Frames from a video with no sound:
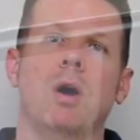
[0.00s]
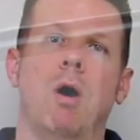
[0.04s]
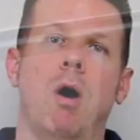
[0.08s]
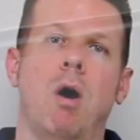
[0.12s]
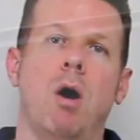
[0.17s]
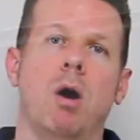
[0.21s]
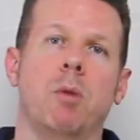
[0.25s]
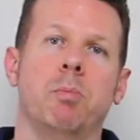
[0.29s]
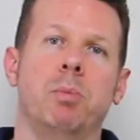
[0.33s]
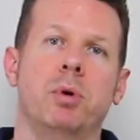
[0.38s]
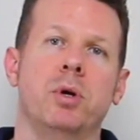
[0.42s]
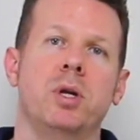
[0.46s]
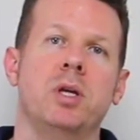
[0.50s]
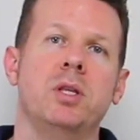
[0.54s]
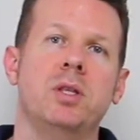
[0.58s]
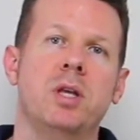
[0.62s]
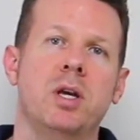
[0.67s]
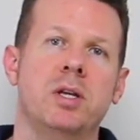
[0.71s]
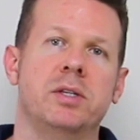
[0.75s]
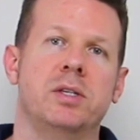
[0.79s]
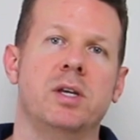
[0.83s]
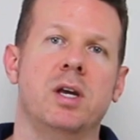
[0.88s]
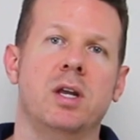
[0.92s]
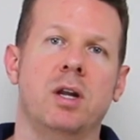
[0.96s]
are putting
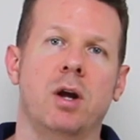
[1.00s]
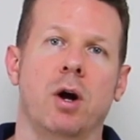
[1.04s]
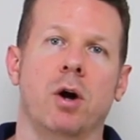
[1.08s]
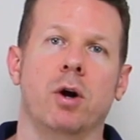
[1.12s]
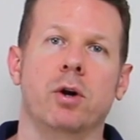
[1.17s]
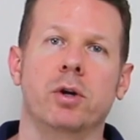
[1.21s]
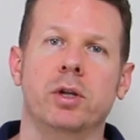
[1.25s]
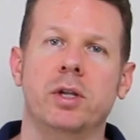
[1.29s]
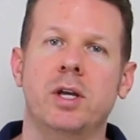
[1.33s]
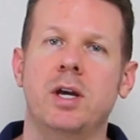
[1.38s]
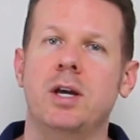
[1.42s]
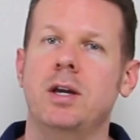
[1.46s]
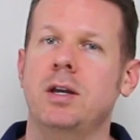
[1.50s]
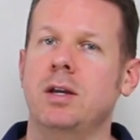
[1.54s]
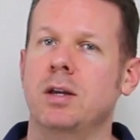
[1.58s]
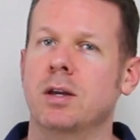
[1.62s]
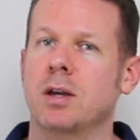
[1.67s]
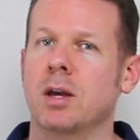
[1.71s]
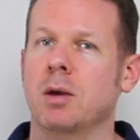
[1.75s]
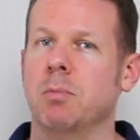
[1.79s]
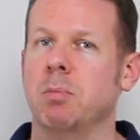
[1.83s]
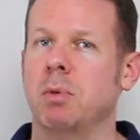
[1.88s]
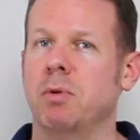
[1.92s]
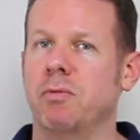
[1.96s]
these in early,
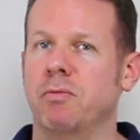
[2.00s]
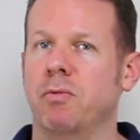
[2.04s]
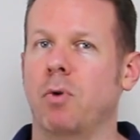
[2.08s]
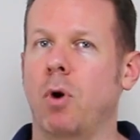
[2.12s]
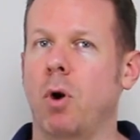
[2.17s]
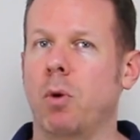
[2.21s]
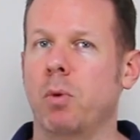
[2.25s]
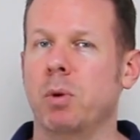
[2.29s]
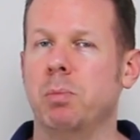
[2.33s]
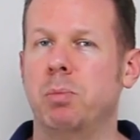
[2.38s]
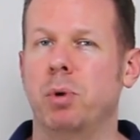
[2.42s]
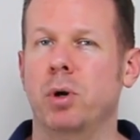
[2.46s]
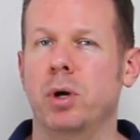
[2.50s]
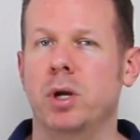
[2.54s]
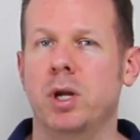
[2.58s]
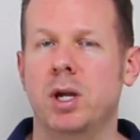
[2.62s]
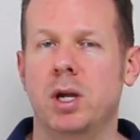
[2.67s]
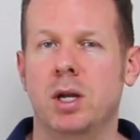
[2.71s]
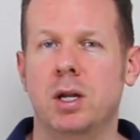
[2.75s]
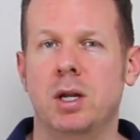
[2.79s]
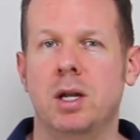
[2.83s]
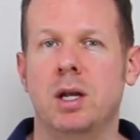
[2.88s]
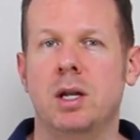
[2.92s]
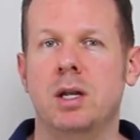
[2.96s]
before we put
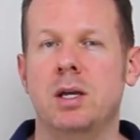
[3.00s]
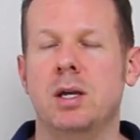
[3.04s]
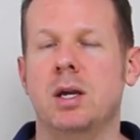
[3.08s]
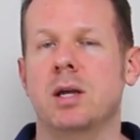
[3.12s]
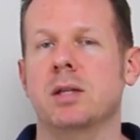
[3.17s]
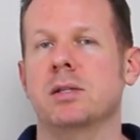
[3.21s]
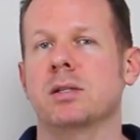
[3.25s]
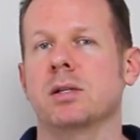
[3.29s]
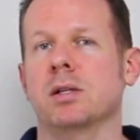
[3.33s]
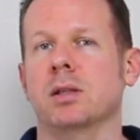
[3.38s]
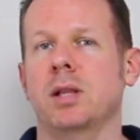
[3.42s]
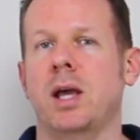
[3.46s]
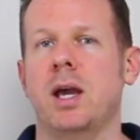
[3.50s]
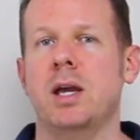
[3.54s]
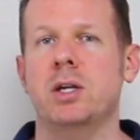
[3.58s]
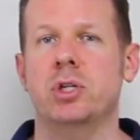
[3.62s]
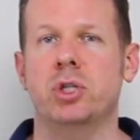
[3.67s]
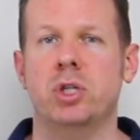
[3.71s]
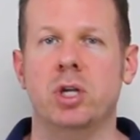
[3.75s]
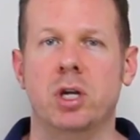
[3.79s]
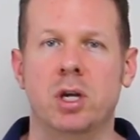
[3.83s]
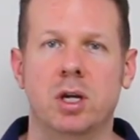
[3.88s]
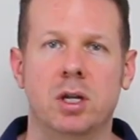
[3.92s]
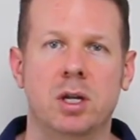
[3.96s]
in any
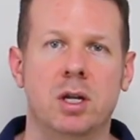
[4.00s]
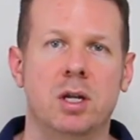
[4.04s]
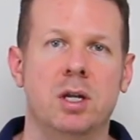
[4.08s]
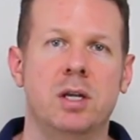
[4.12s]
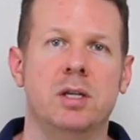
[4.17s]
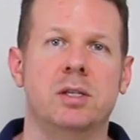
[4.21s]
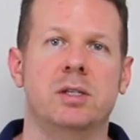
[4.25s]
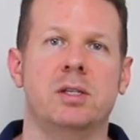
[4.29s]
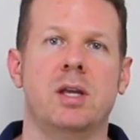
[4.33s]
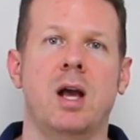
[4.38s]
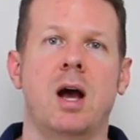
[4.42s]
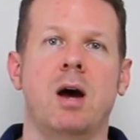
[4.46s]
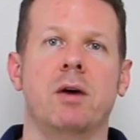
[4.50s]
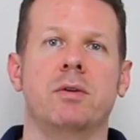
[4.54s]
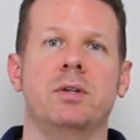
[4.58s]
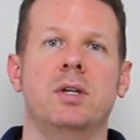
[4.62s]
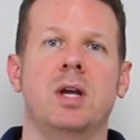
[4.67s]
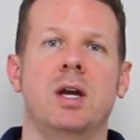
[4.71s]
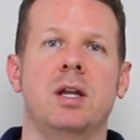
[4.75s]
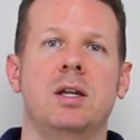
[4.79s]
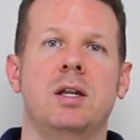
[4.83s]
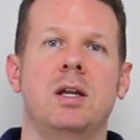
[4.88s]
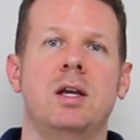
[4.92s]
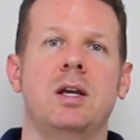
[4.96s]
insulation, any sound
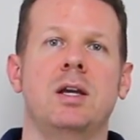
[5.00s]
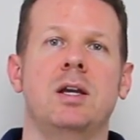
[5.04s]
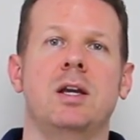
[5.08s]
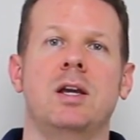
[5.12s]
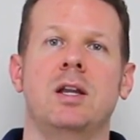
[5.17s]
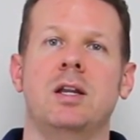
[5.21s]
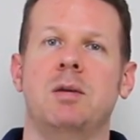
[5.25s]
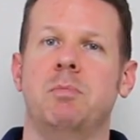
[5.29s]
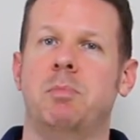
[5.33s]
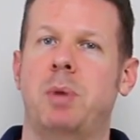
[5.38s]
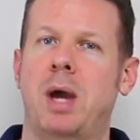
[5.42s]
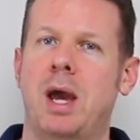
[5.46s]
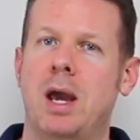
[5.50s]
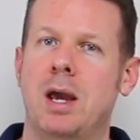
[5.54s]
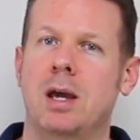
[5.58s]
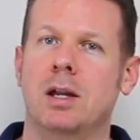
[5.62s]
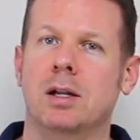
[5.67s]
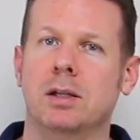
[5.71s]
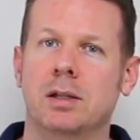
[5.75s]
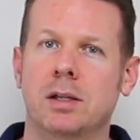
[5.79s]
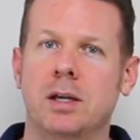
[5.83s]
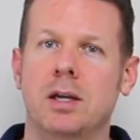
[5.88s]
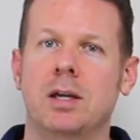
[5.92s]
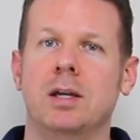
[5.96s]
deadening, any
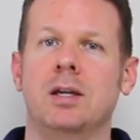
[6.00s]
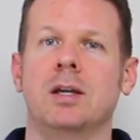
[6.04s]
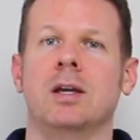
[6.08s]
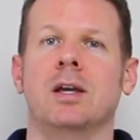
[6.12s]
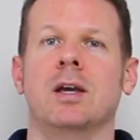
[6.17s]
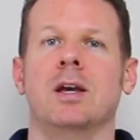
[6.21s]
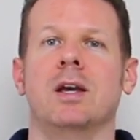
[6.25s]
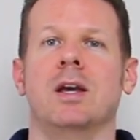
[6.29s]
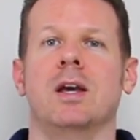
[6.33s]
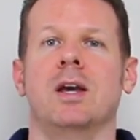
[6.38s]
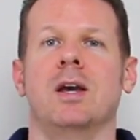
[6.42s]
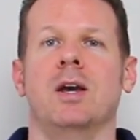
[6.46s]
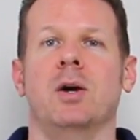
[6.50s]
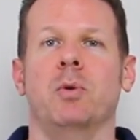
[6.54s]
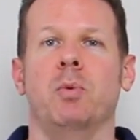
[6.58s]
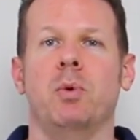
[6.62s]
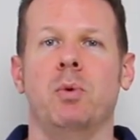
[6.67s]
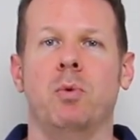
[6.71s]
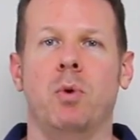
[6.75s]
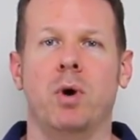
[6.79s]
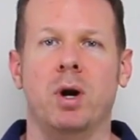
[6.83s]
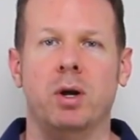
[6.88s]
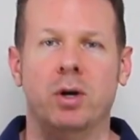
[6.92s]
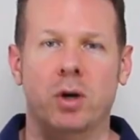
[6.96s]
paneling. We
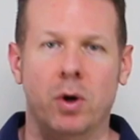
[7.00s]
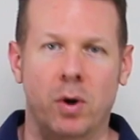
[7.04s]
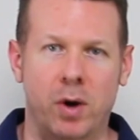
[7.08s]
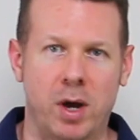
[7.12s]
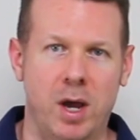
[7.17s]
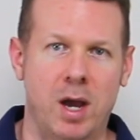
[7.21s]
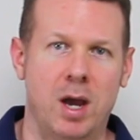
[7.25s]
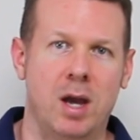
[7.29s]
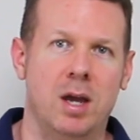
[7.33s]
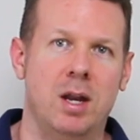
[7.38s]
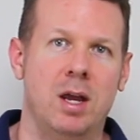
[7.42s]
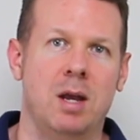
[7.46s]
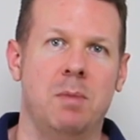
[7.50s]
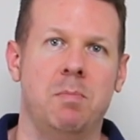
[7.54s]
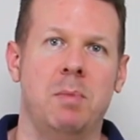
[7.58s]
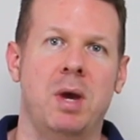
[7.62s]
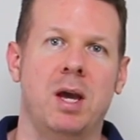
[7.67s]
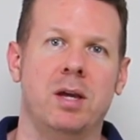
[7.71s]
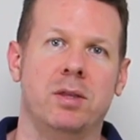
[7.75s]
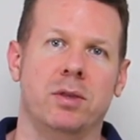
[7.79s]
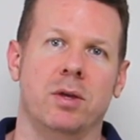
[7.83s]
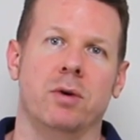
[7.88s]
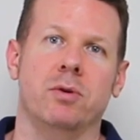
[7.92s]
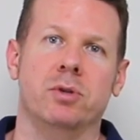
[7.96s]
want to go ahead and
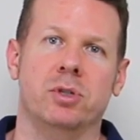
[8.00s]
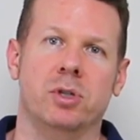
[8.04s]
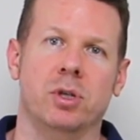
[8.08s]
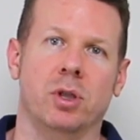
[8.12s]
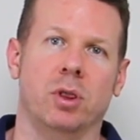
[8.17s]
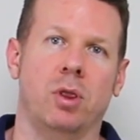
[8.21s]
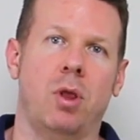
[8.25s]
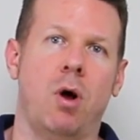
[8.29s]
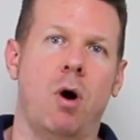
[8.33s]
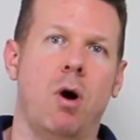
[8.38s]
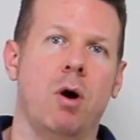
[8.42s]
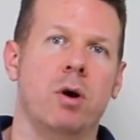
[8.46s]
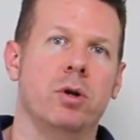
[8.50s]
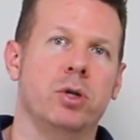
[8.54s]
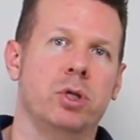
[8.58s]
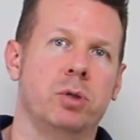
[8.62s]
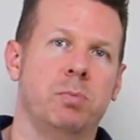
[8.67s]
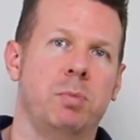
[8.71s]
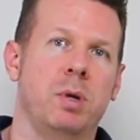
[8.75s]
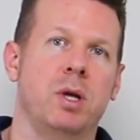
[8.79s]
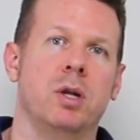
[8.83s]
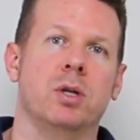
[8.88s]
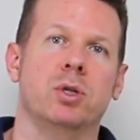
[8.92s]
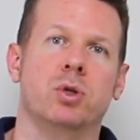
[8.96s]
make those
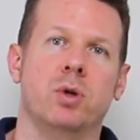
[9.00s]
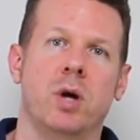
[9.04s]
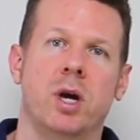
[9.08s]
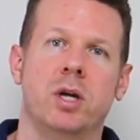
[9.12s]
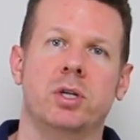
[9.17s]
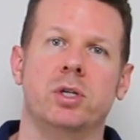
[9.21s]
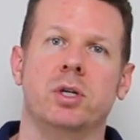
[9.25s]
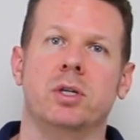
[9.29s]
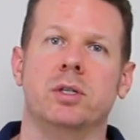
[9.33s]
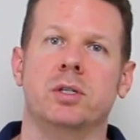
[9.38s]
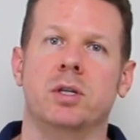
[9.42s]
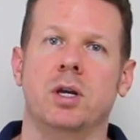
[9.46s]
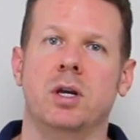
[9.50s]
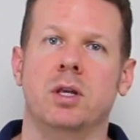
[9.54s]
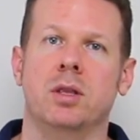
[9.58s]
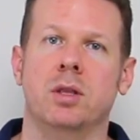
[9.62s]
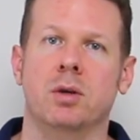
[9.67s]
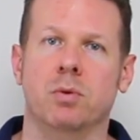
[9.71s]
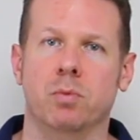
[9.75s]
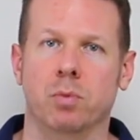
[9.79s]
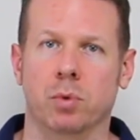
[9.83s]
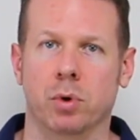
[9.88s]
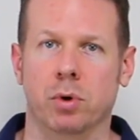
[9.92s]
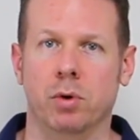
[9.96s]
large penetrations in
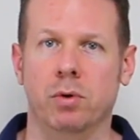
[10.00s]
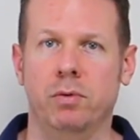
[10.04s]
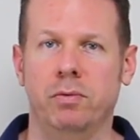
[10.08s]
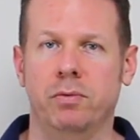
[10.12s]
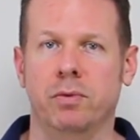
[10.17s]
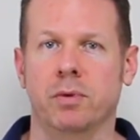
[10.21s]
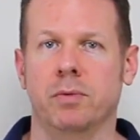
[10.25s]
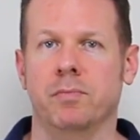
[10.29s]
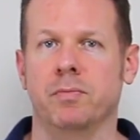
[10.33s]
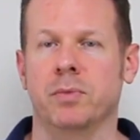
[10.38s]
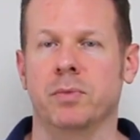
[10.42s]
the roof.